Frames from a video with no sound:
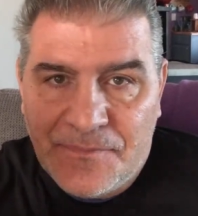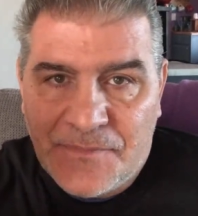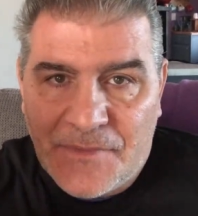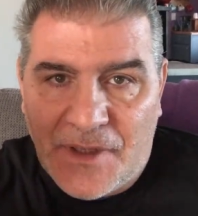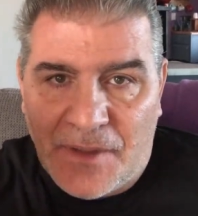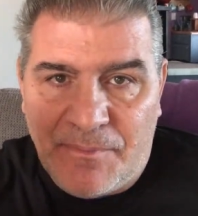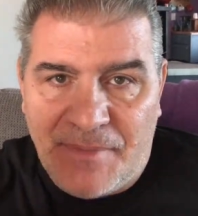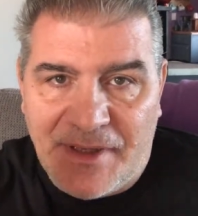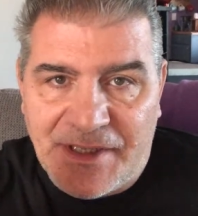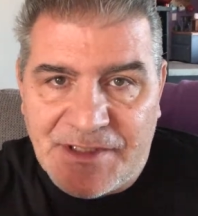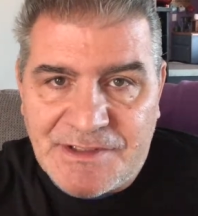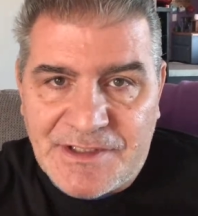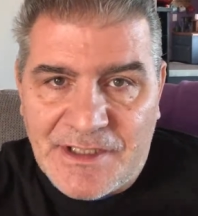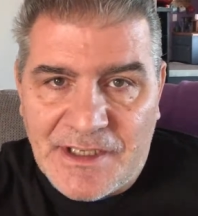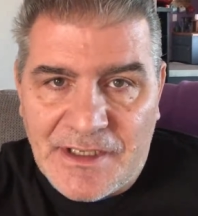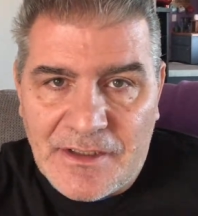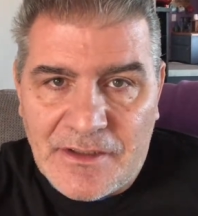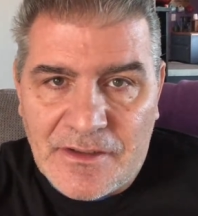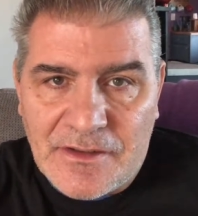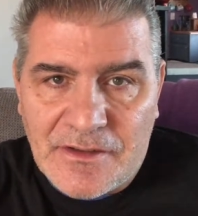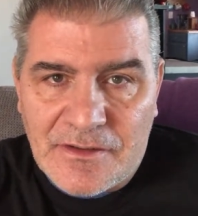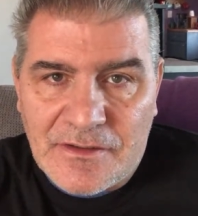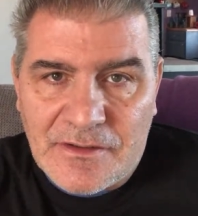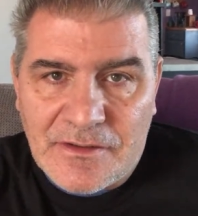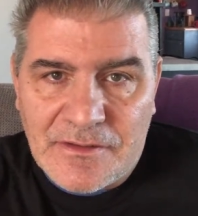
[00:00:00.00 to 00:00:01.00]
a biscuit.
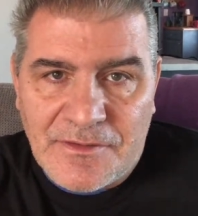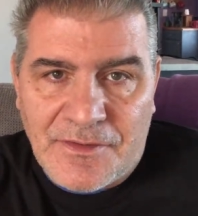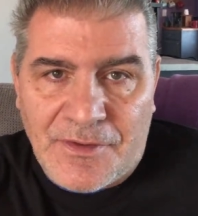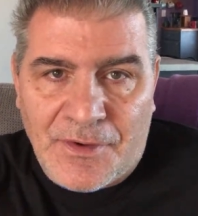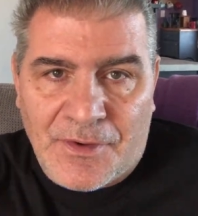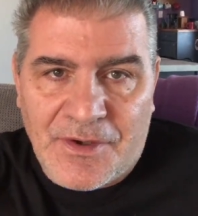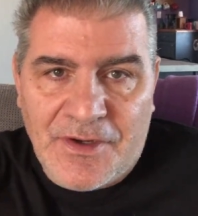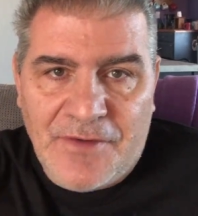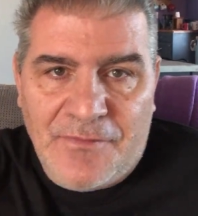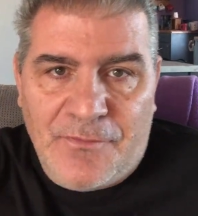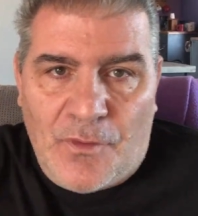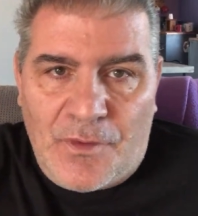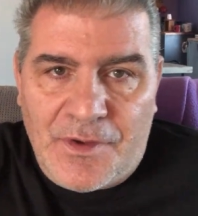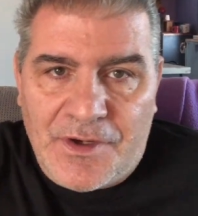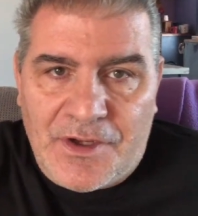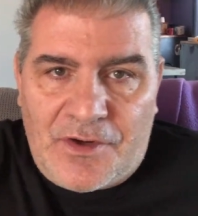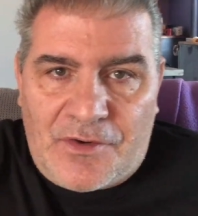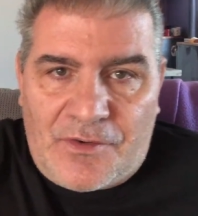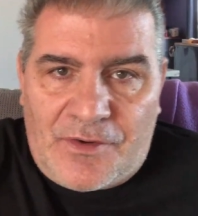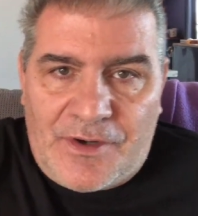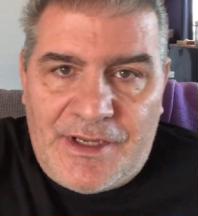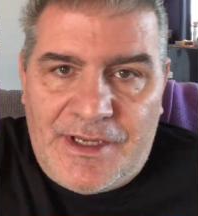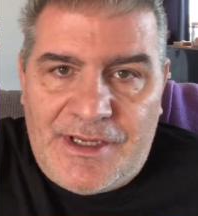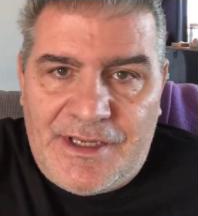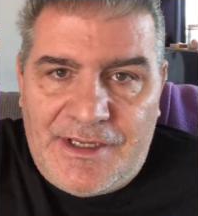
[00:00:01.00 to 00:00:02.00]
34
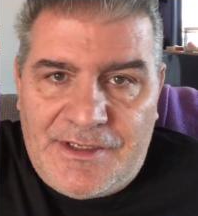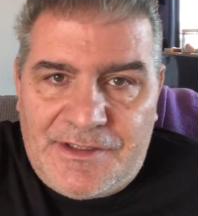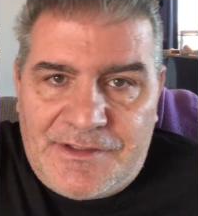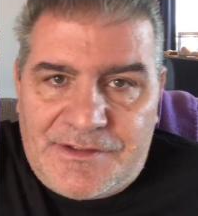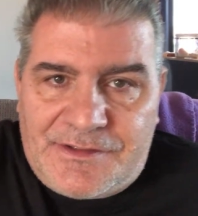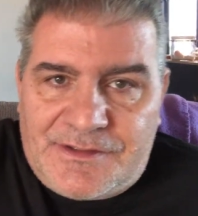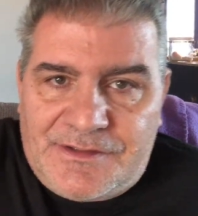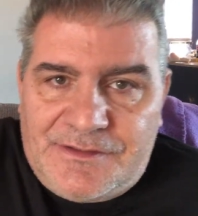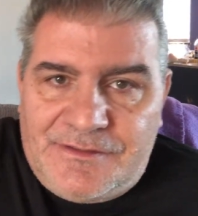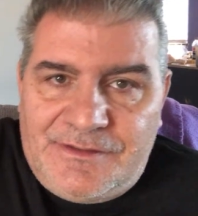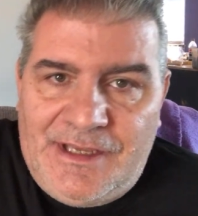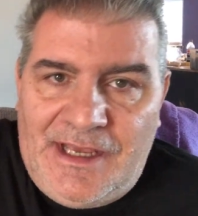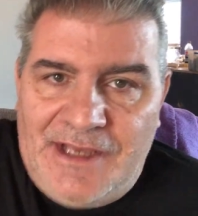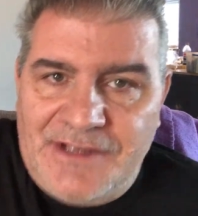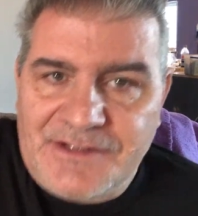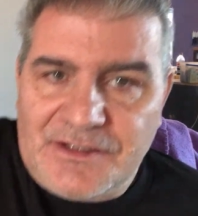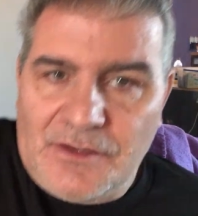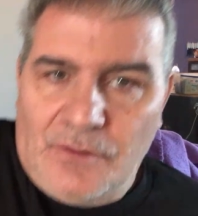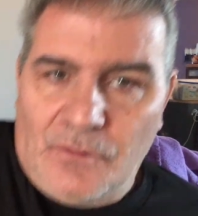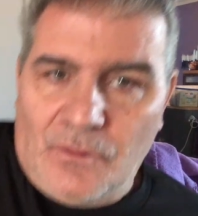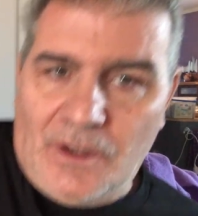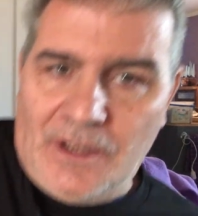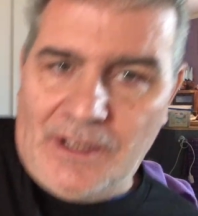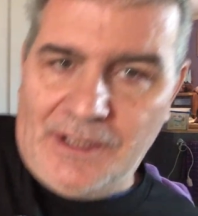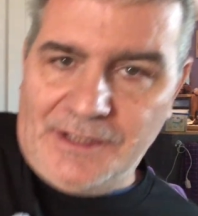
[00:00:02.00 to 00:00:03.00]
degrees. Yes,
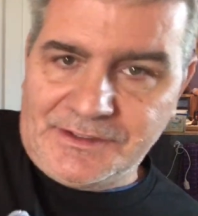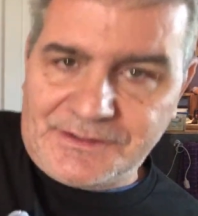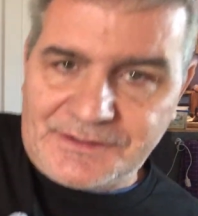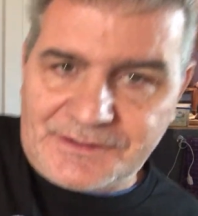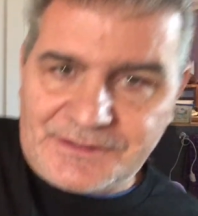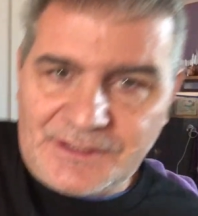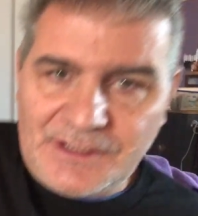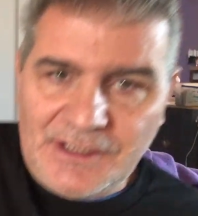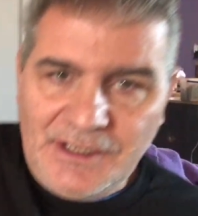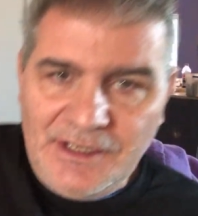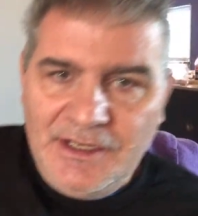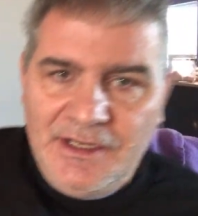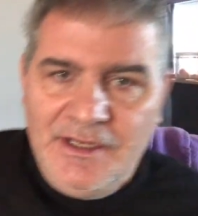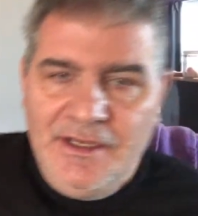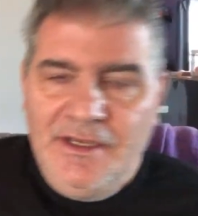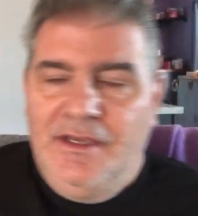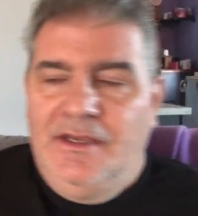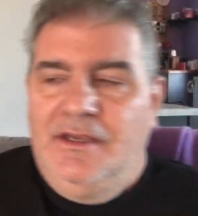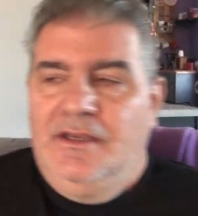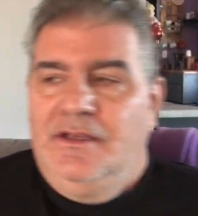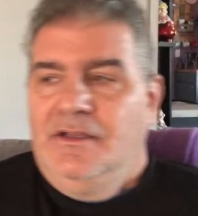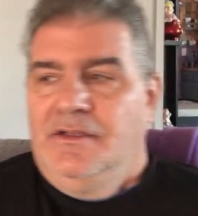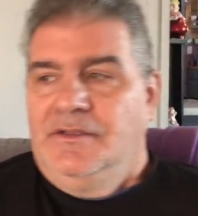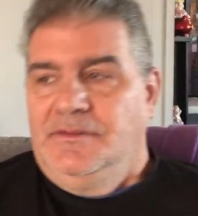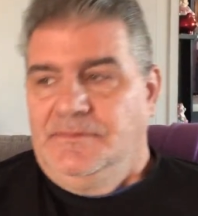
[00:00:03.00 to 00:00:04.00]
it was.
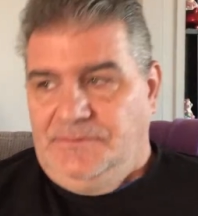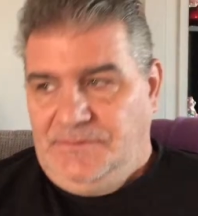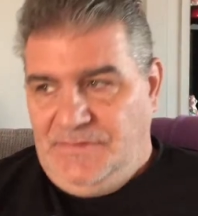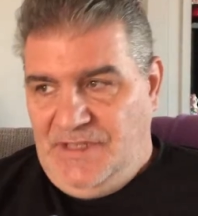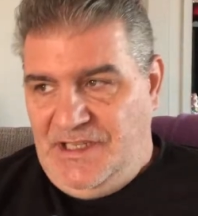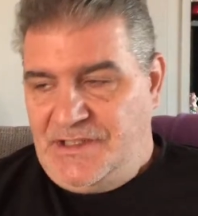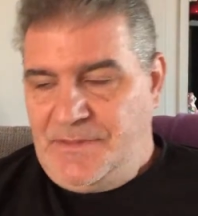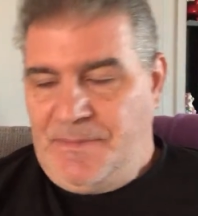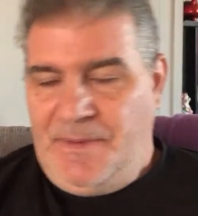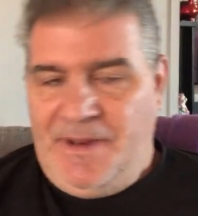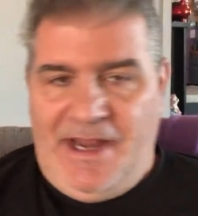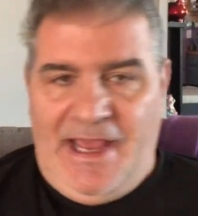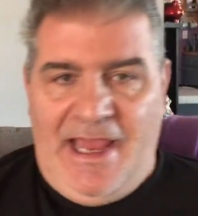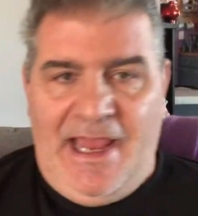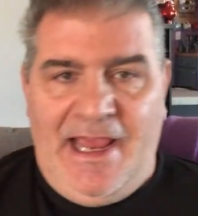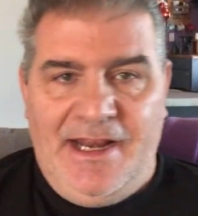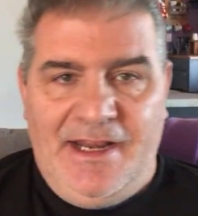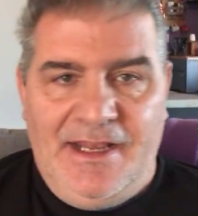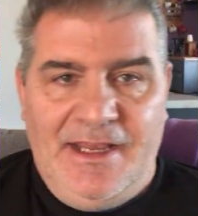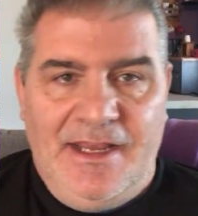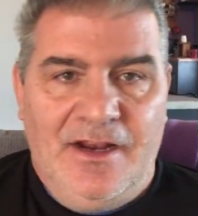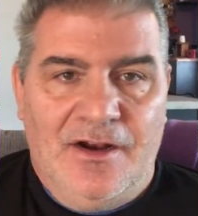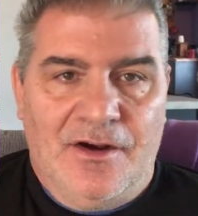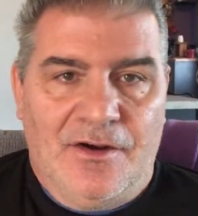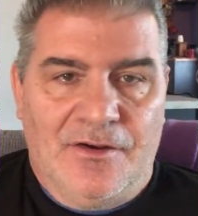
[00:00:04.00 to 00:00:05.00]
It's been 80
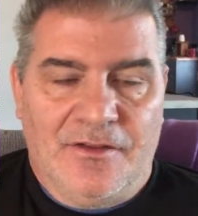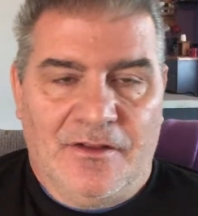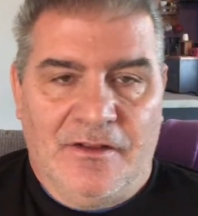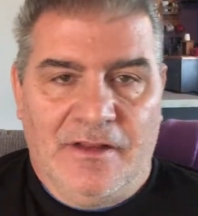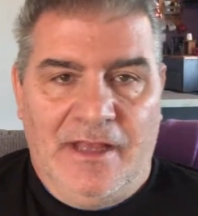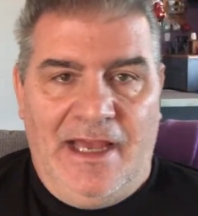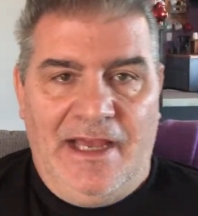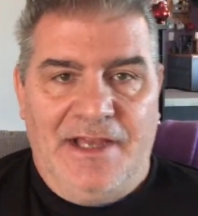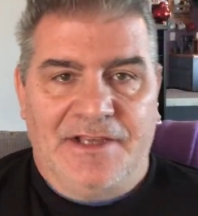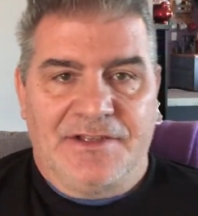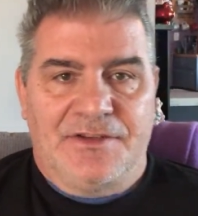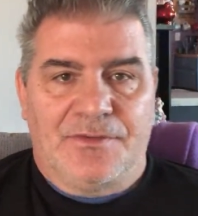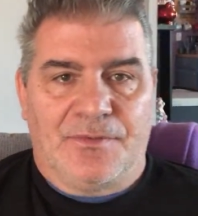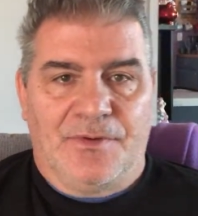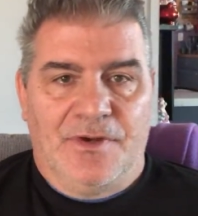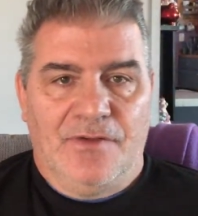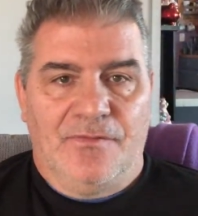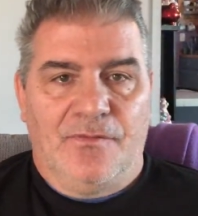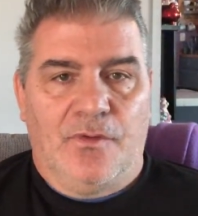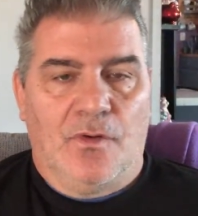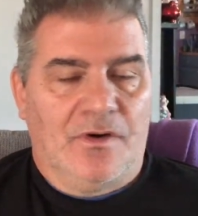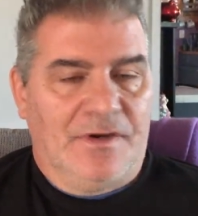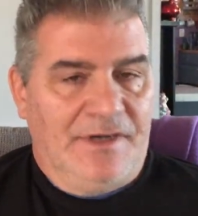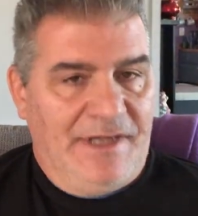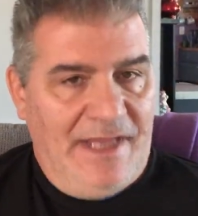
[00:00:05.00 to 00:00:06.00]
here the last 3 or
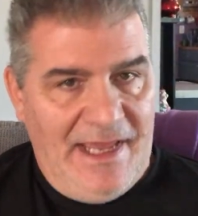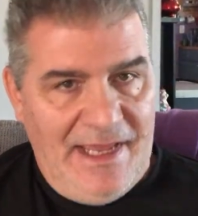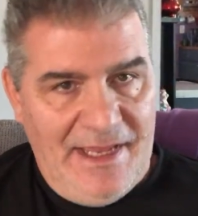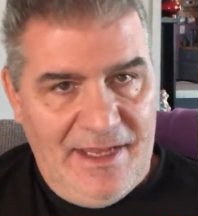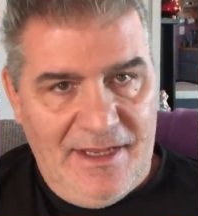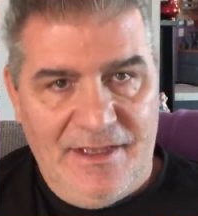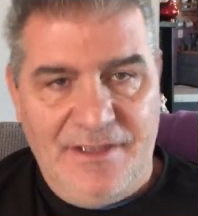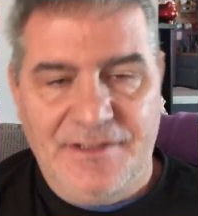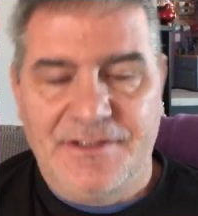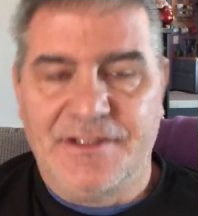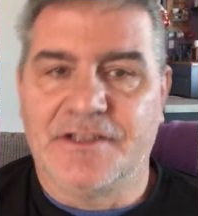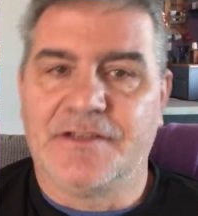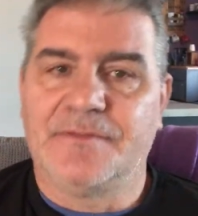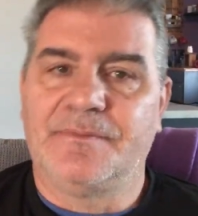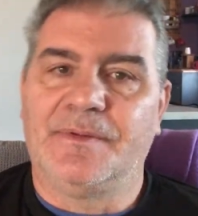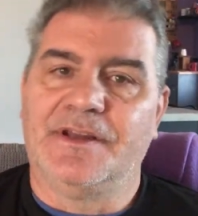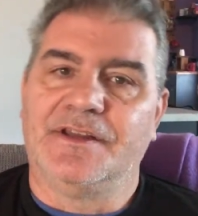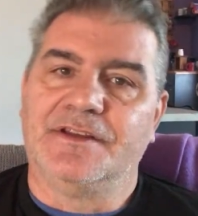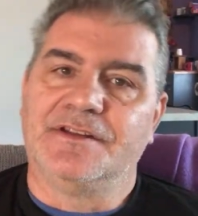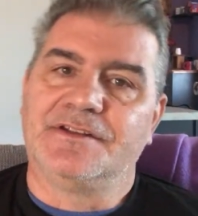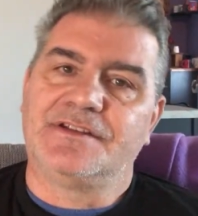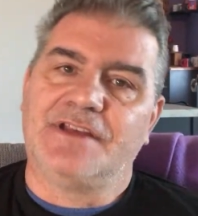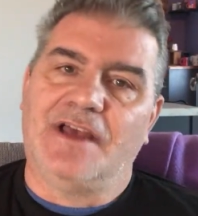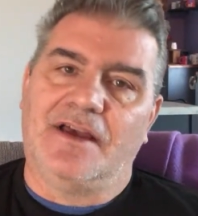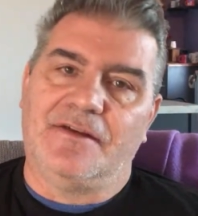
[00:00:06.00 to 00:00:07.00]
4 days. It's been the
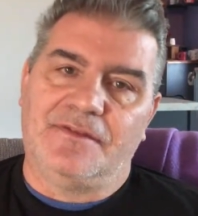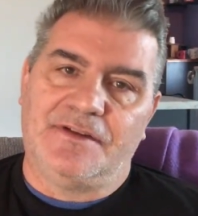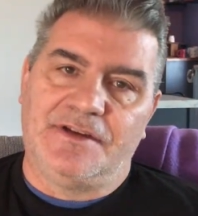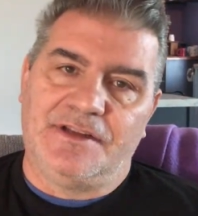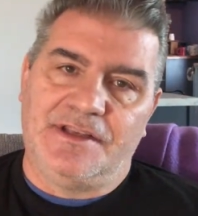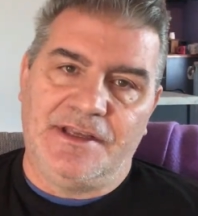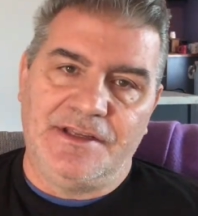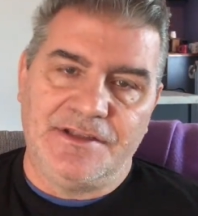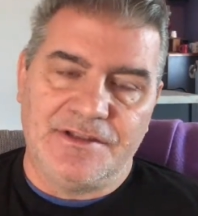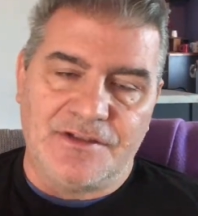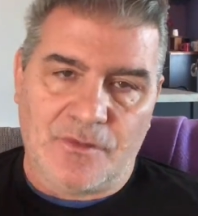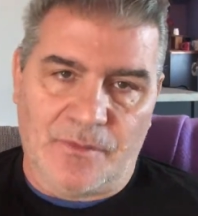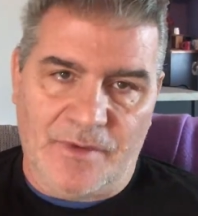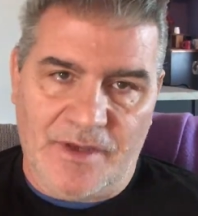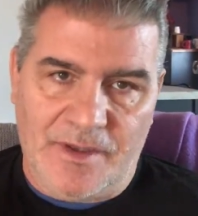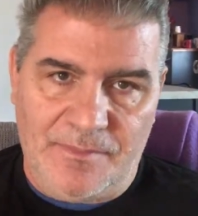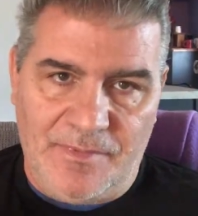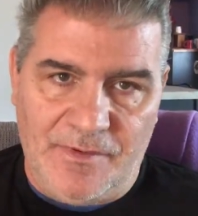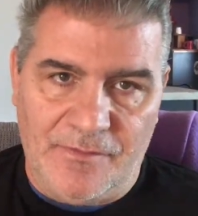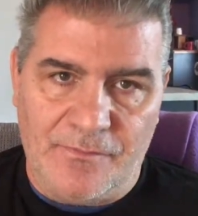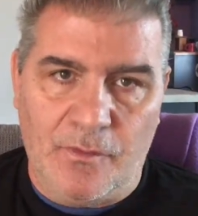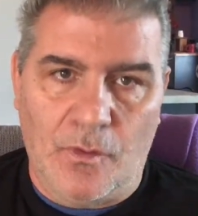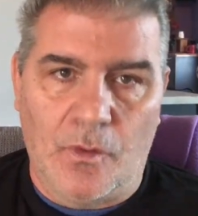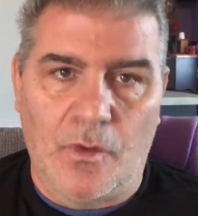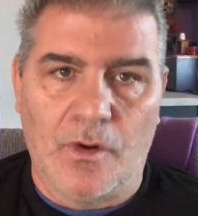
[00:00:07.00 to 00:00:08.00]
70s the week
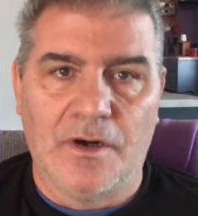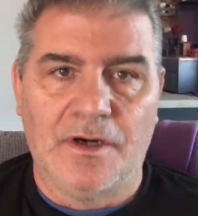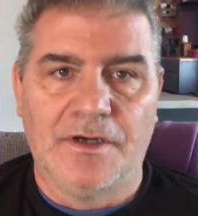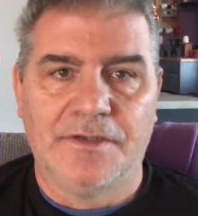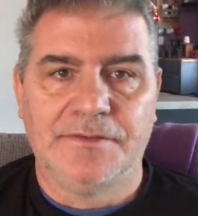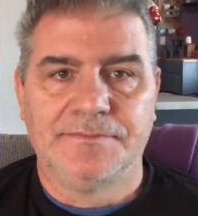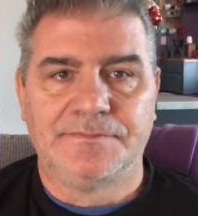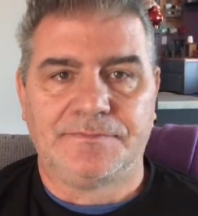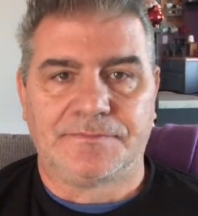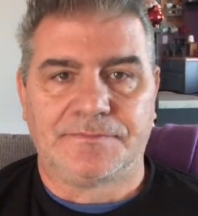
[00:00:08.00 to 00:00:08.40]
before.